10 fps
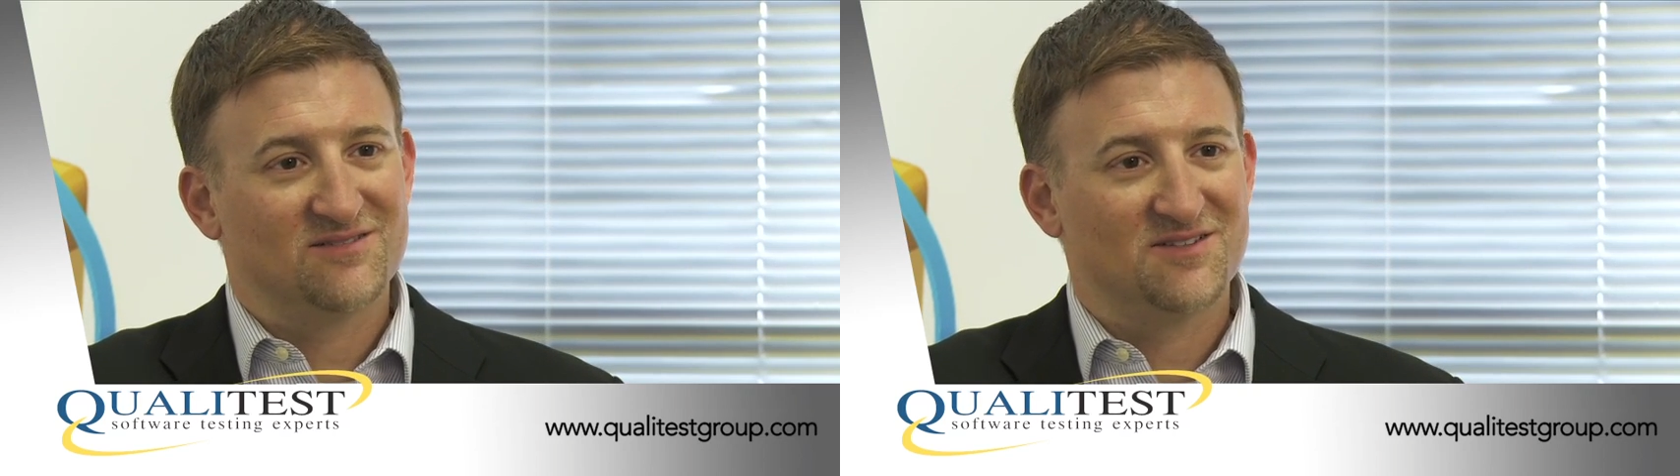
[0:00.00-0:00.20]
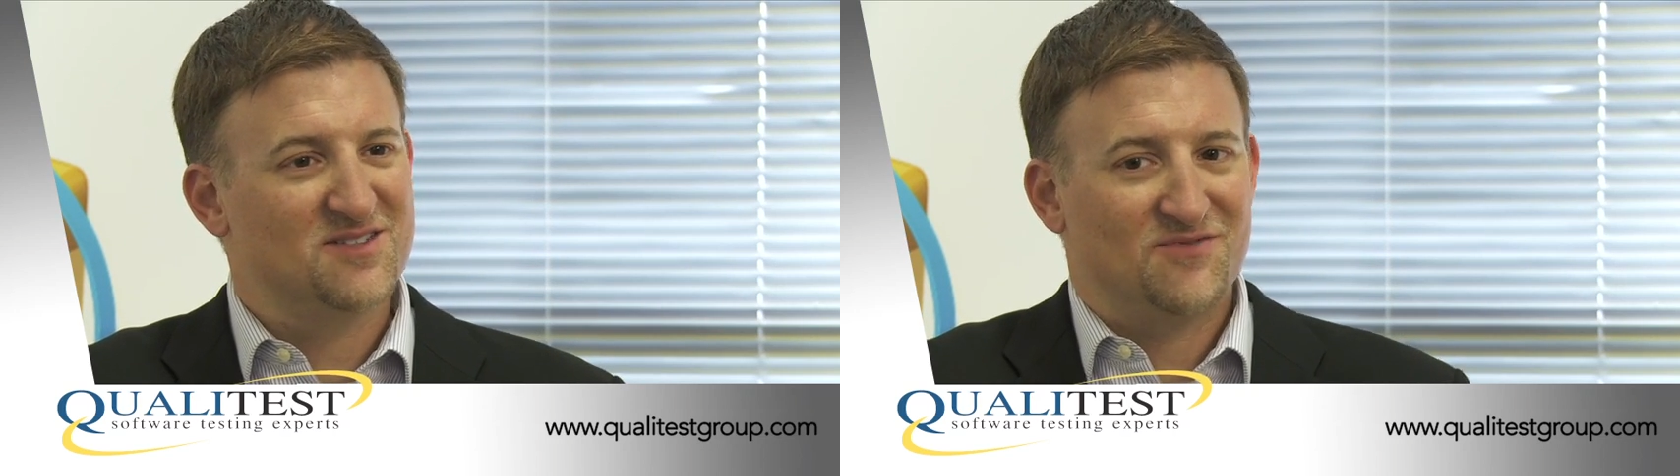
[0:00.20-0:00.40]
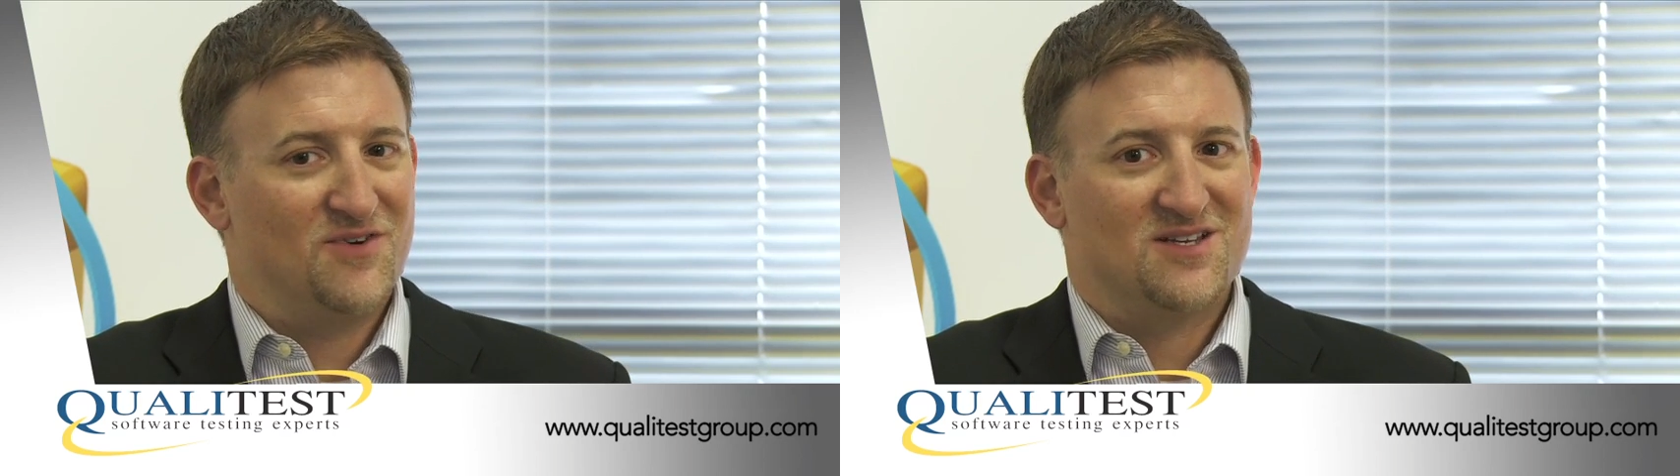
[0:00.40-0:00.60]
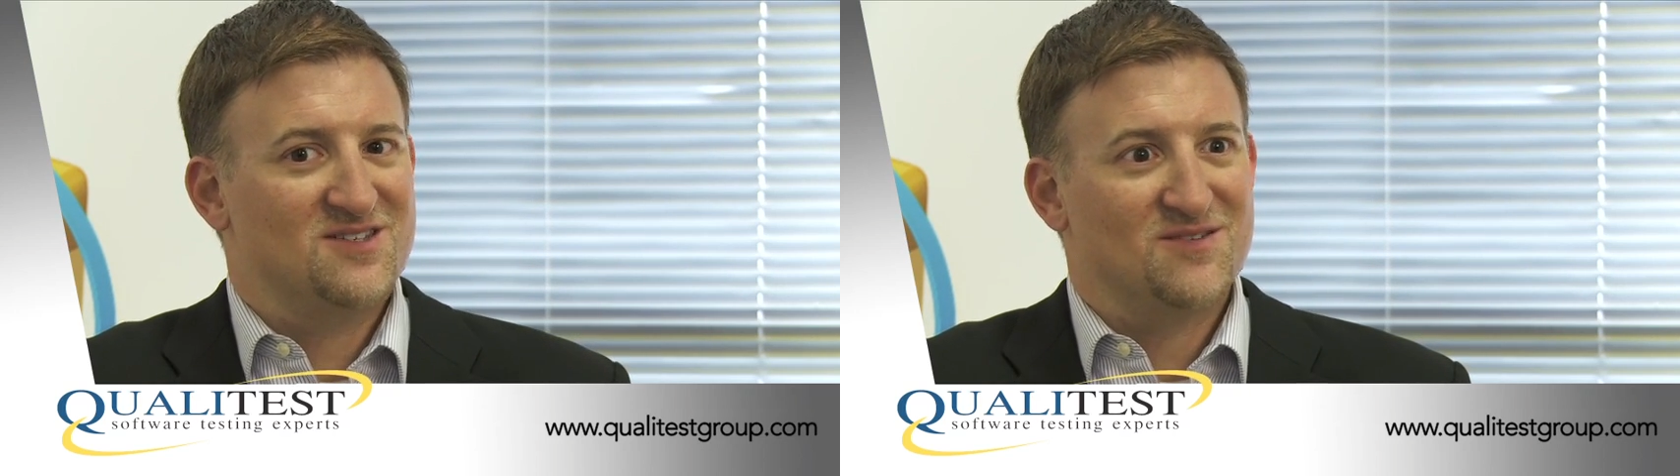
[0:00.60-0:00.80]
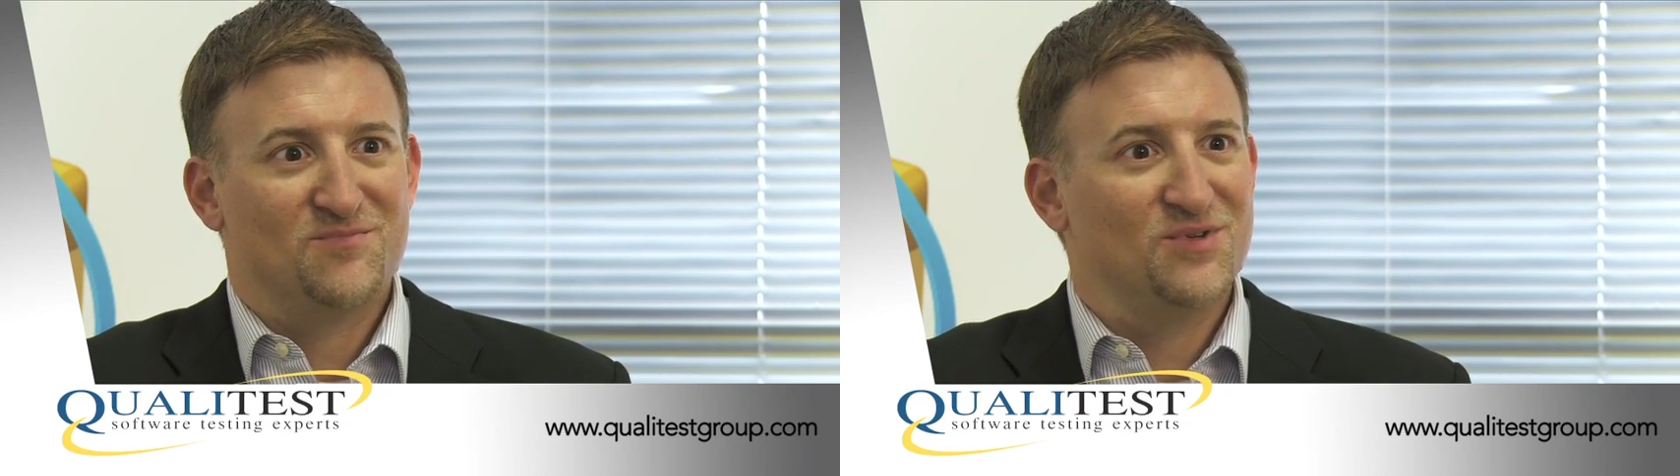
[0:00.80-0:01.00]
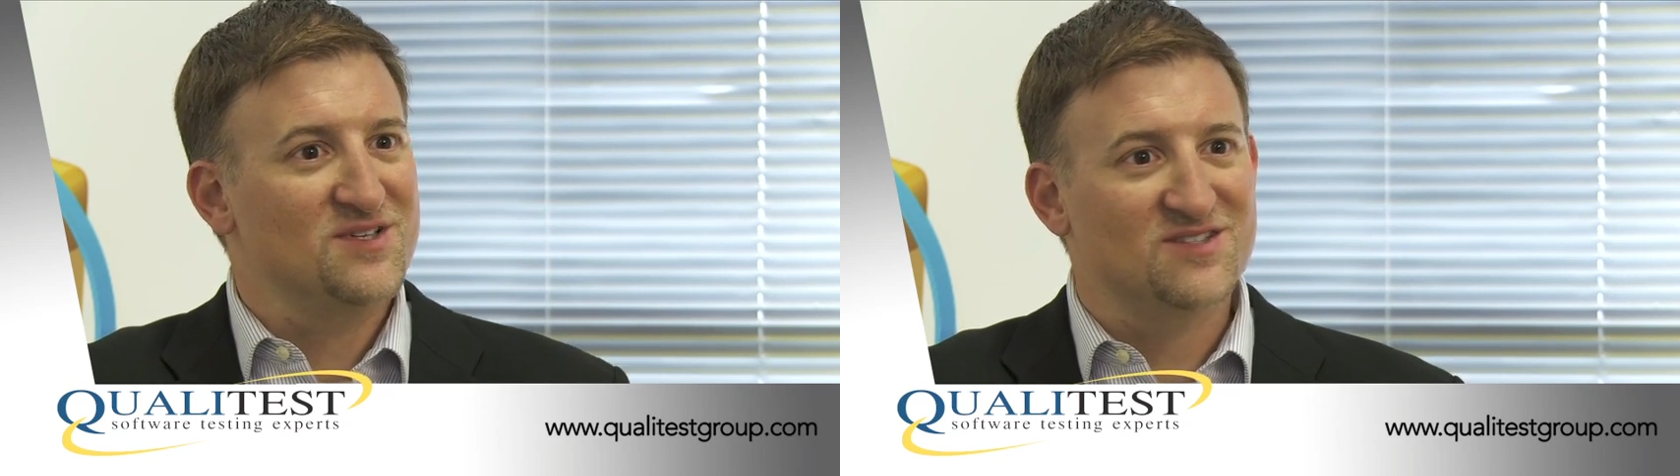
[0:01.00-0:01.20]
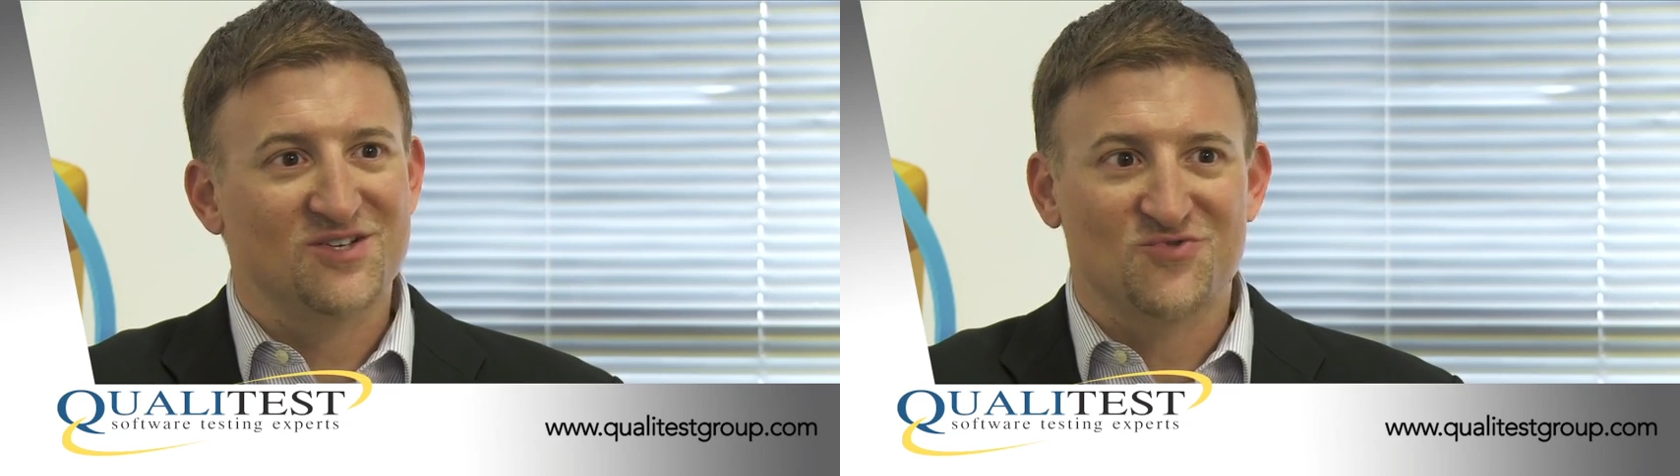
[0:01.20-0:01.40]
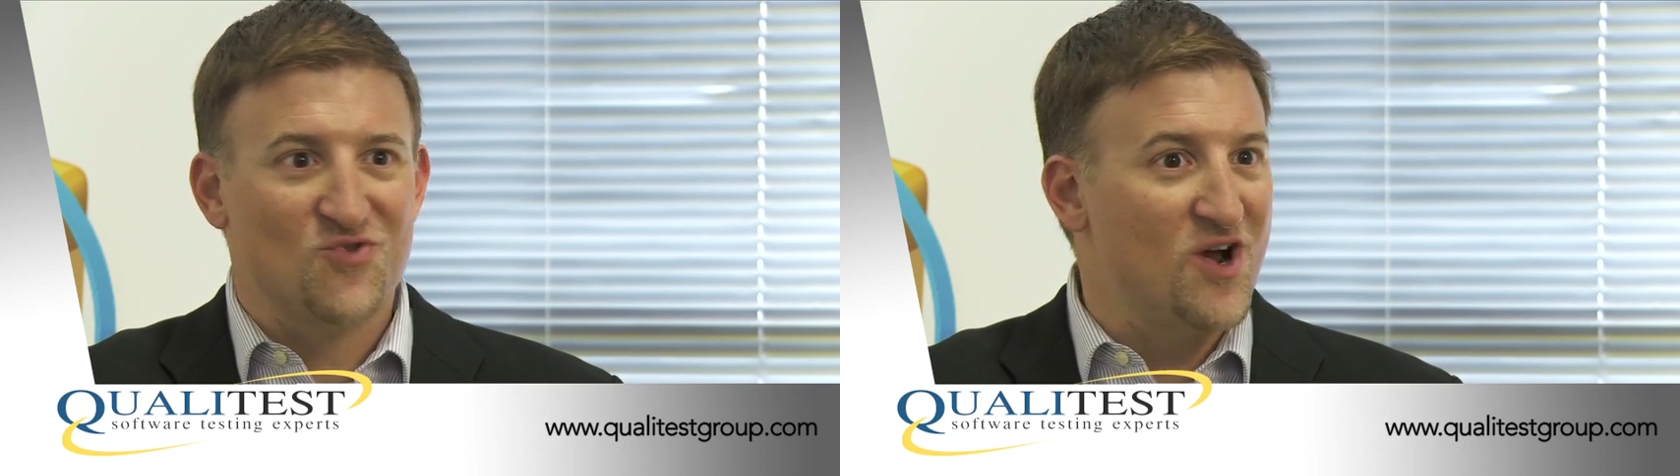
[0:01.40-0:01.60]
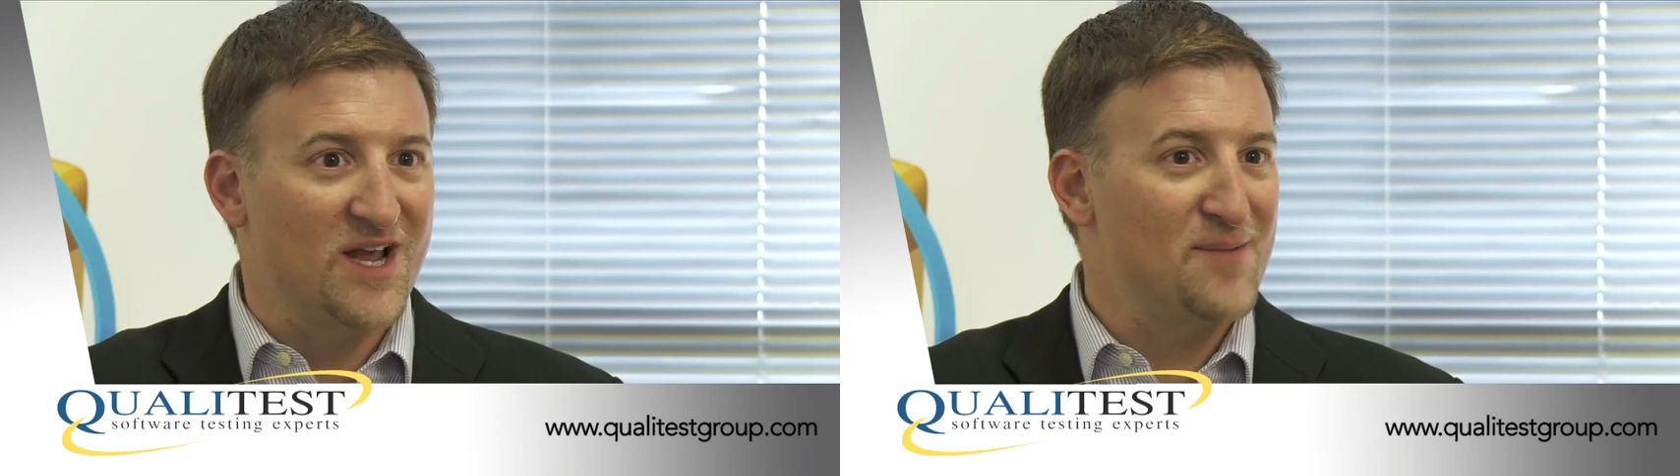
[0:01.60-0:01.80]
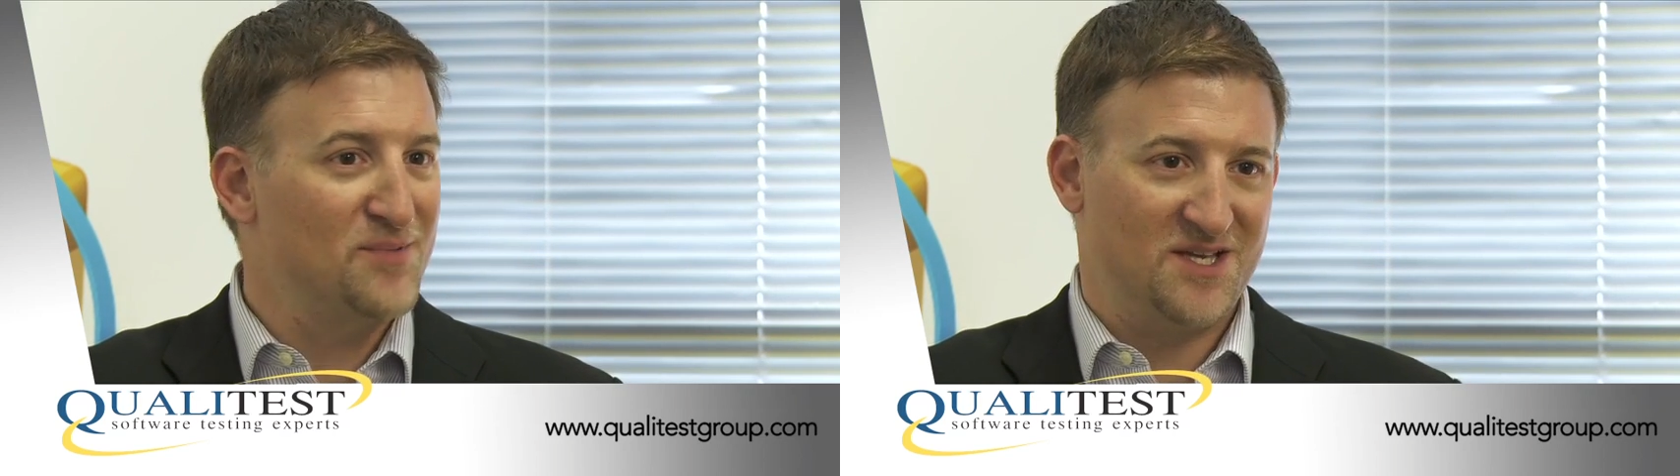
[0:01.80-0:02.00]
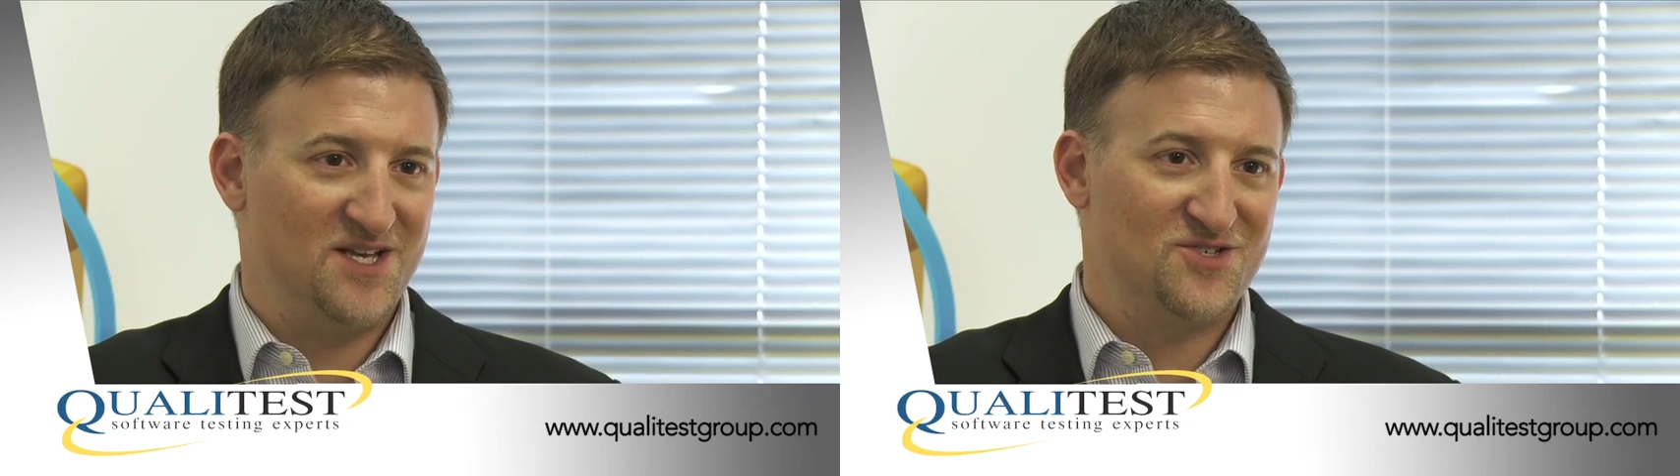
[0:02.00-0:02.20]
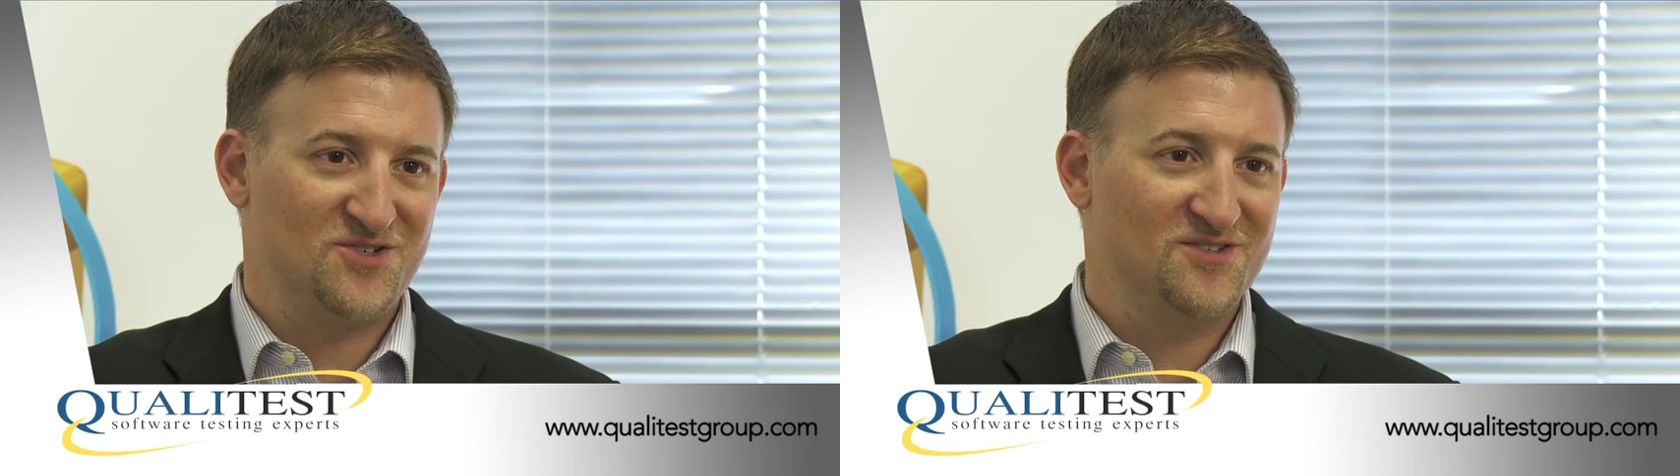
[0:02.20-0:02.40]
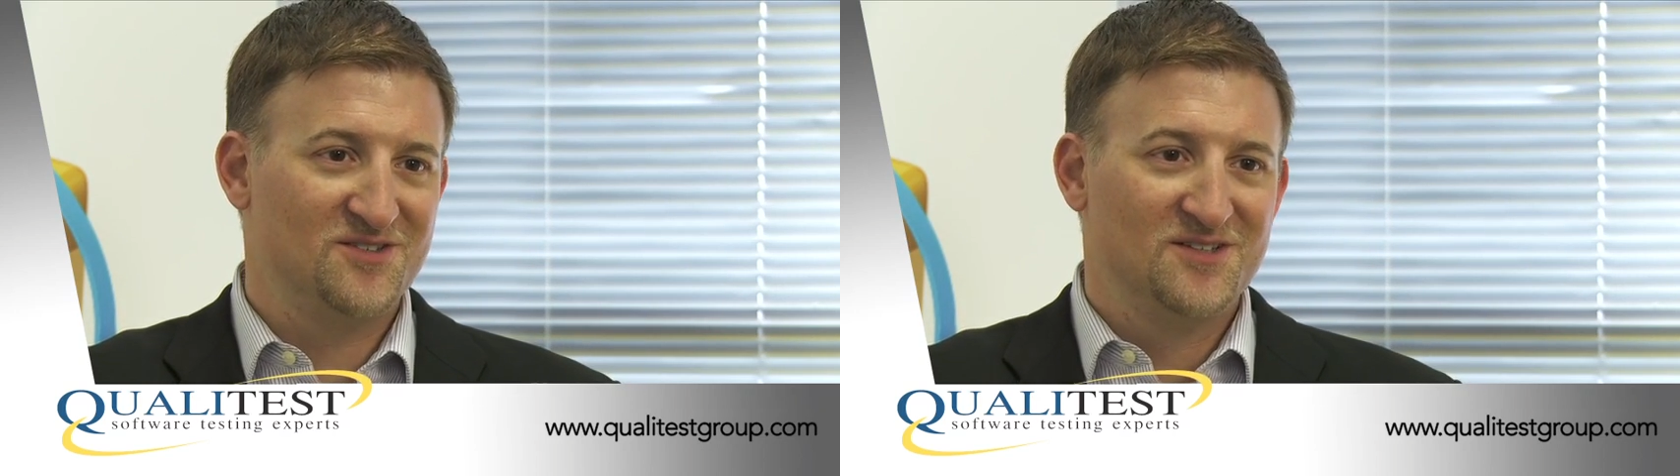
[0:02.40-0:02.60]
It's a very simplistic drawing application.